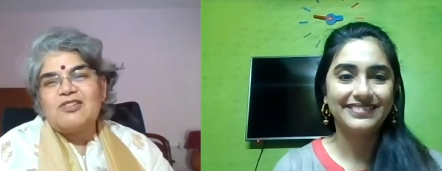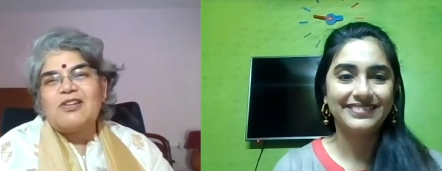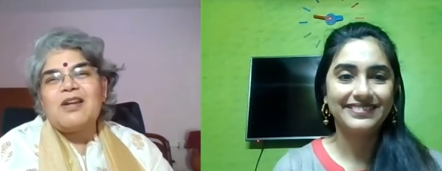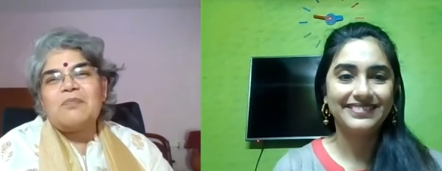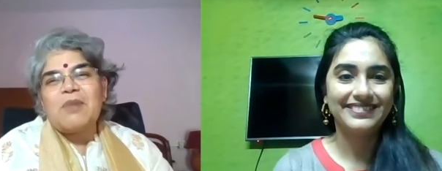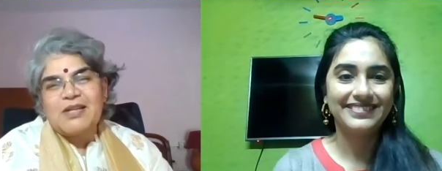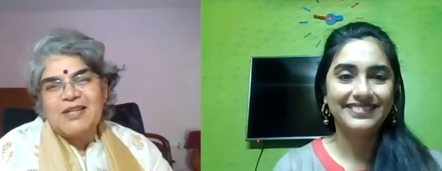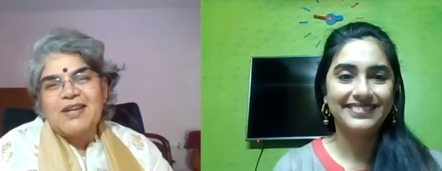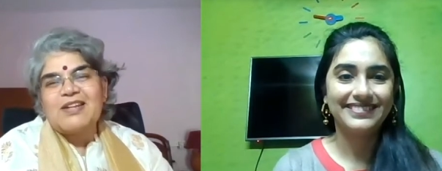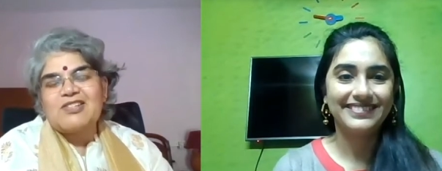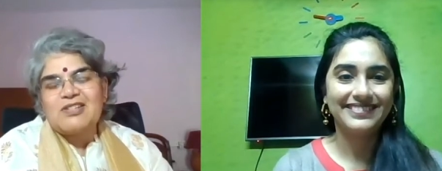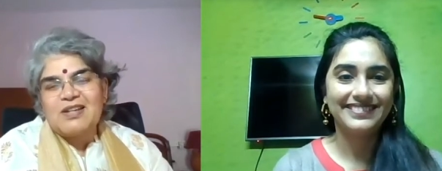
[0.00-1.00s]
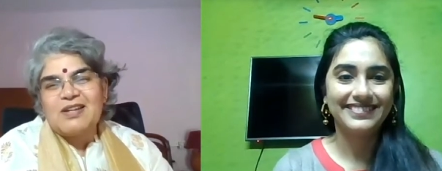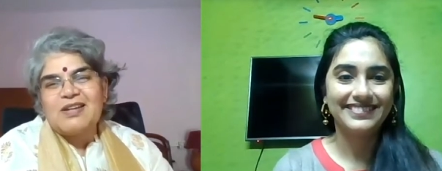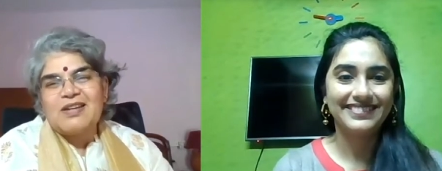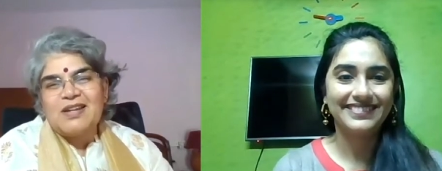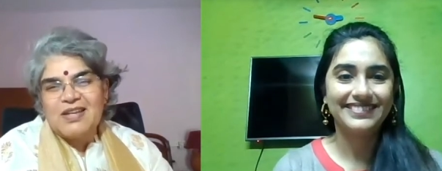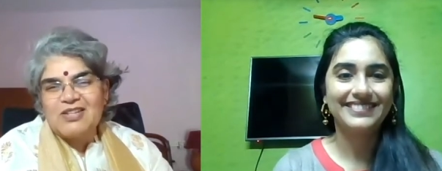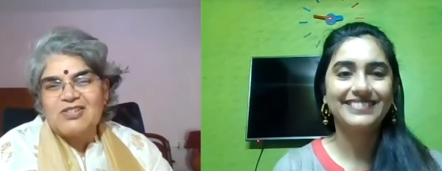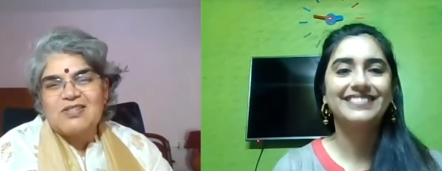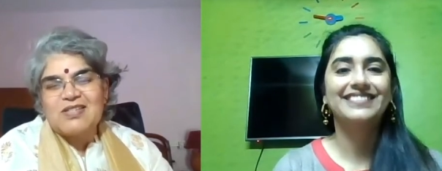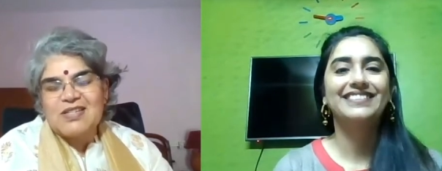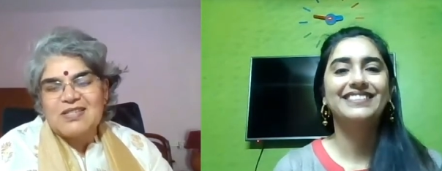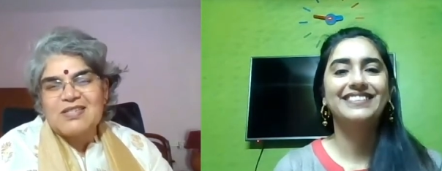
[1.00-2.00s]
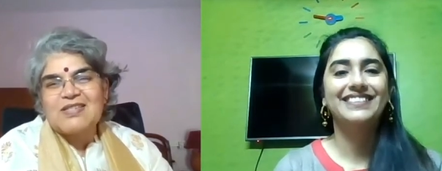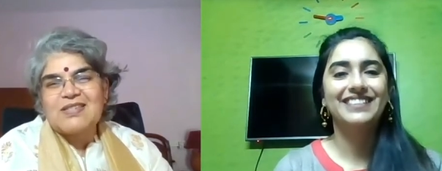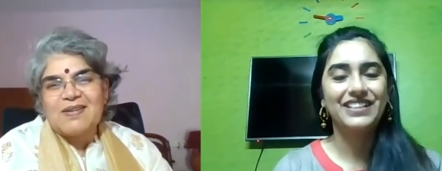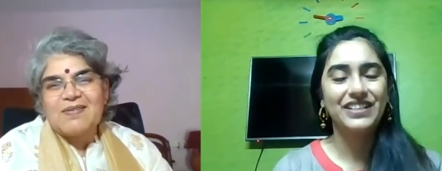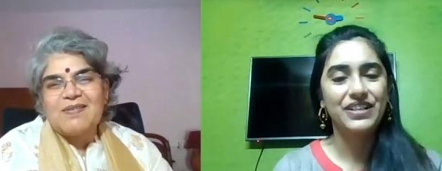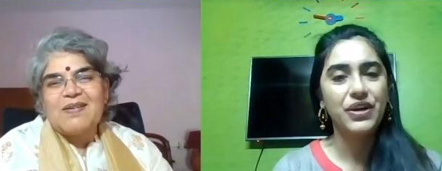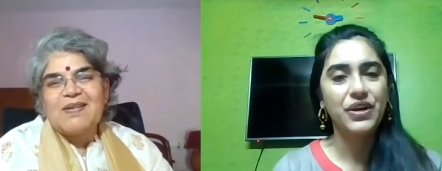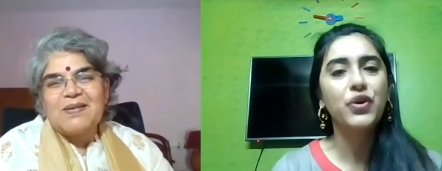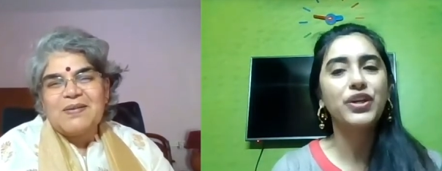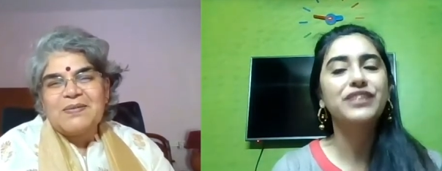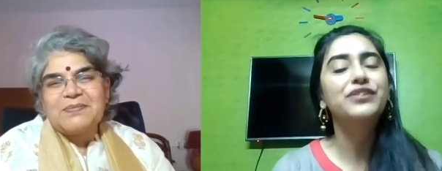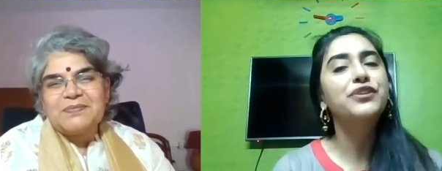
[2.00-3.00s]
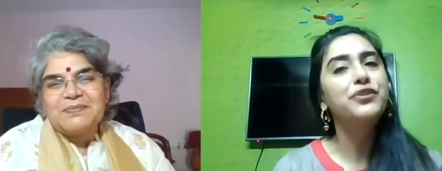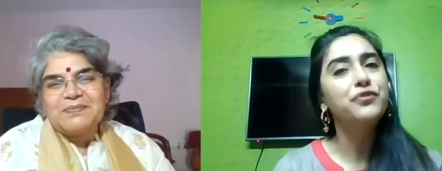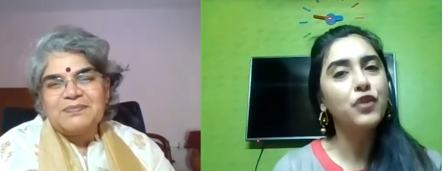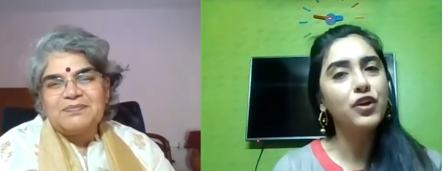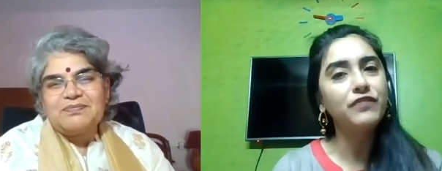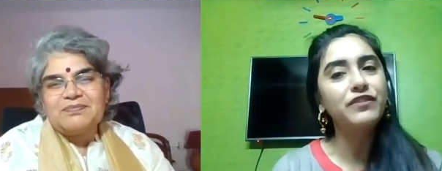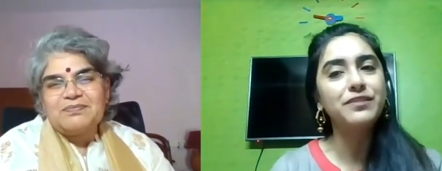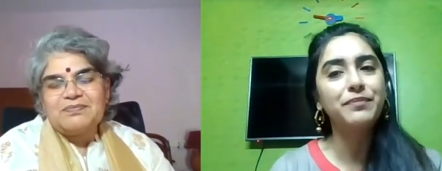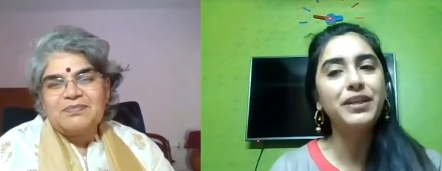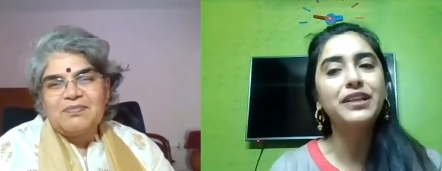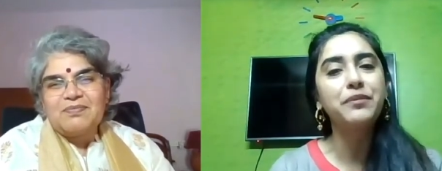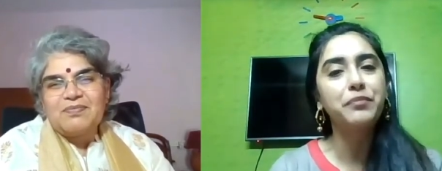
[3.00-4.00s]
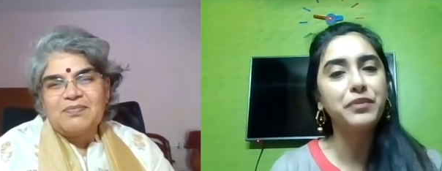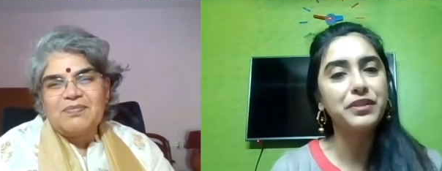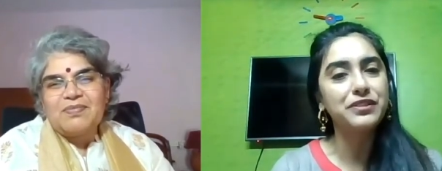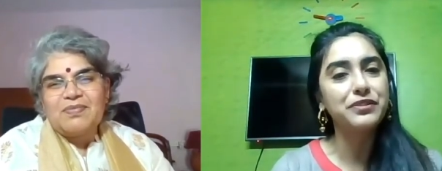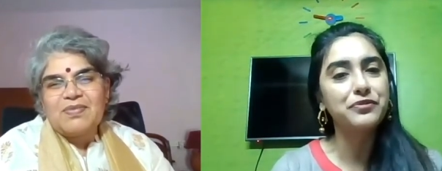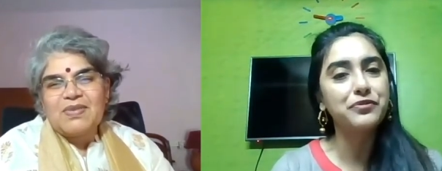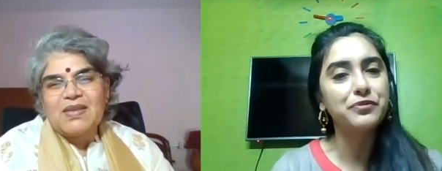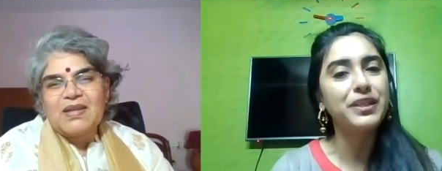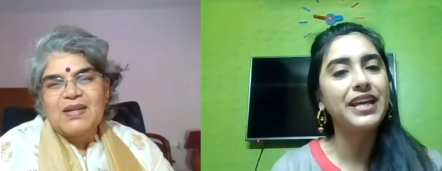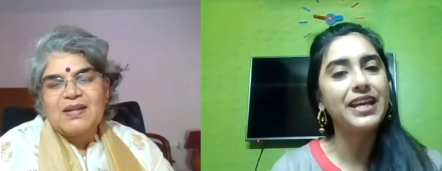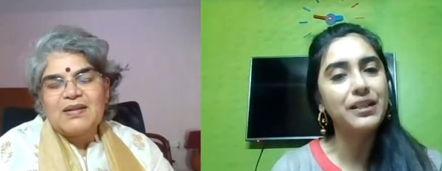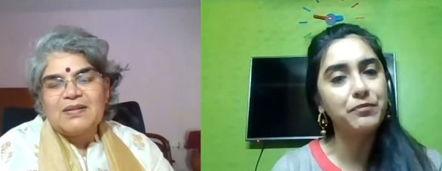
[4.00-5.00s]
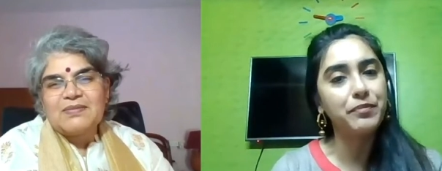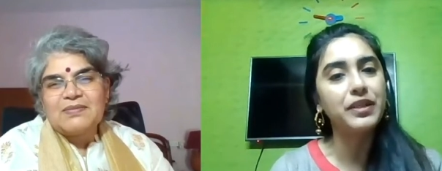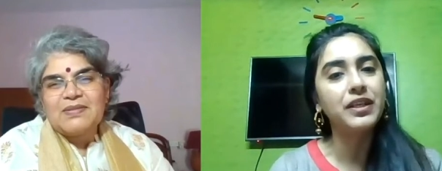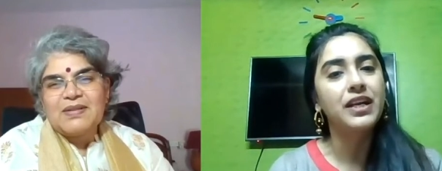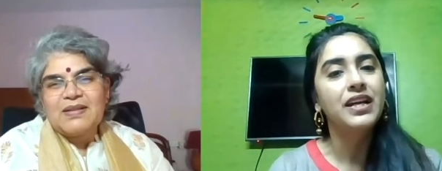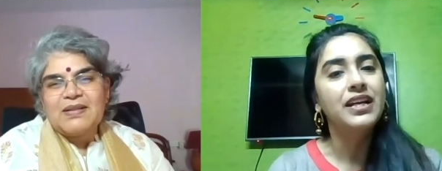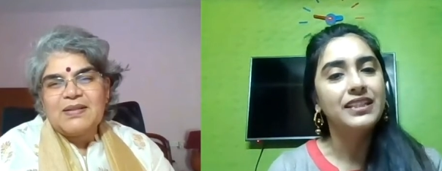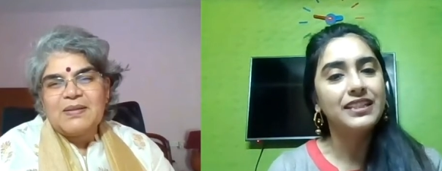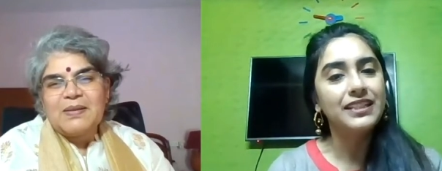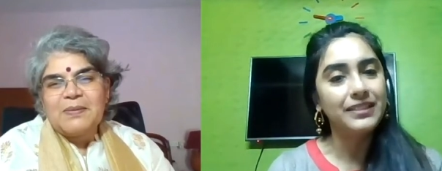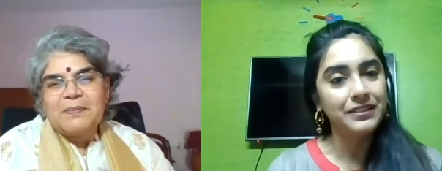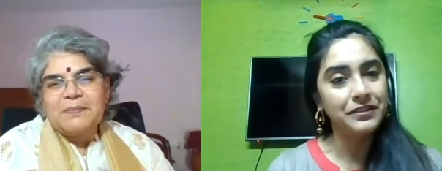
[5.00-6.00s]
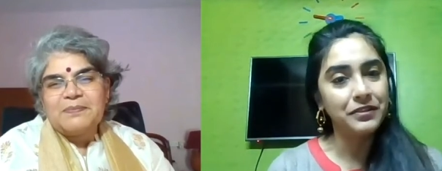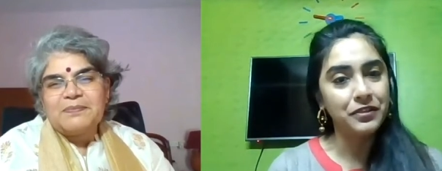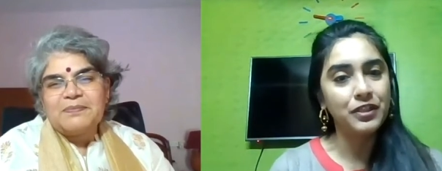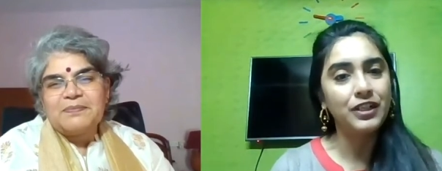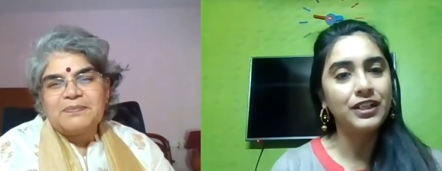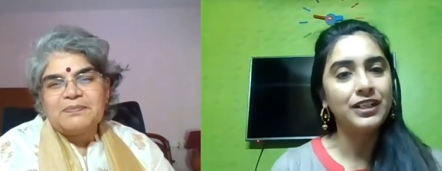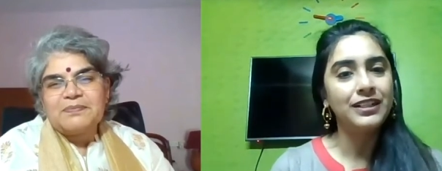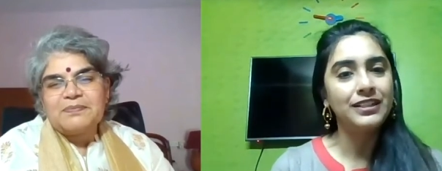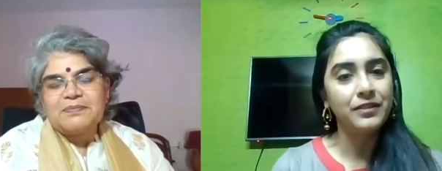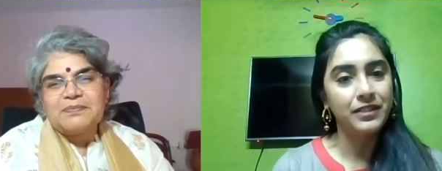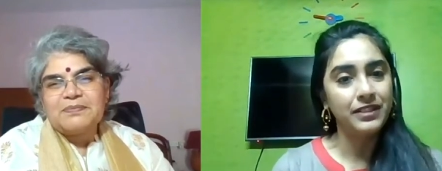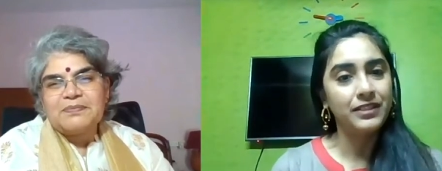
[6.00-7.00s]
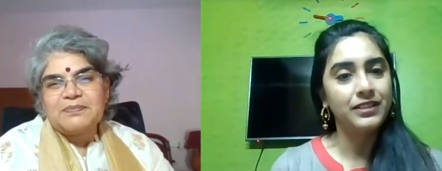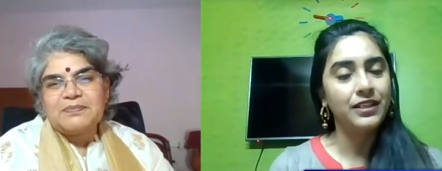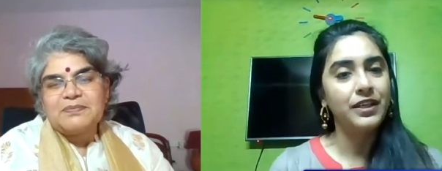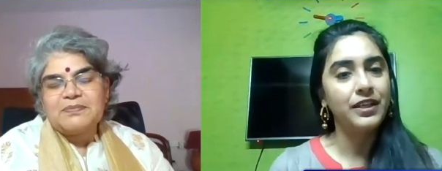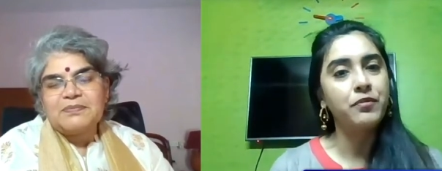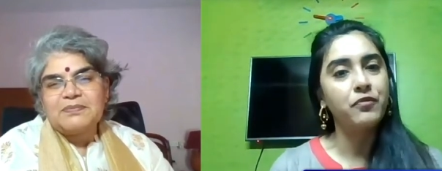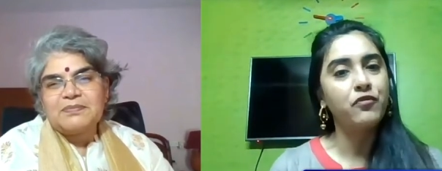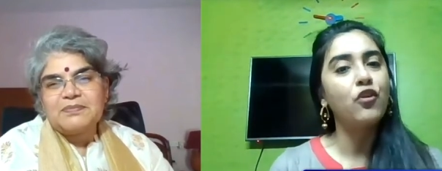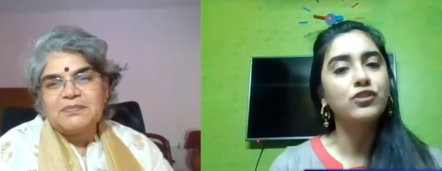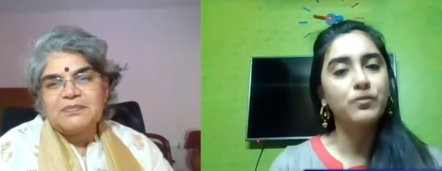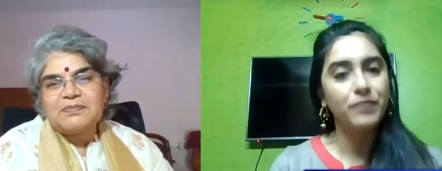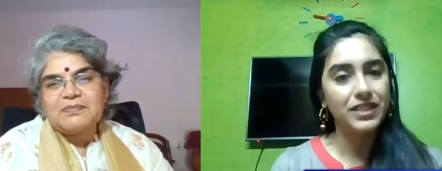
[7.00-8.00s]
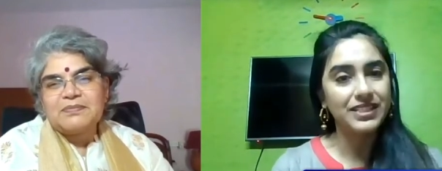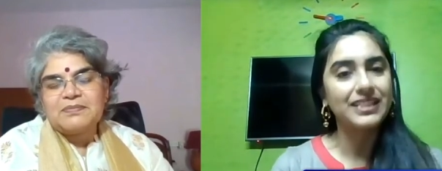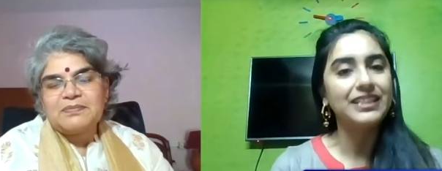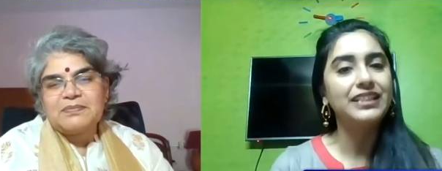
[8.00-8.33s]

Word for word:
Speaker 1: and multinational agencies.
Speaker 2: Oh, okay. So you've always been a person who's been helping the, you know, the labor force, or basically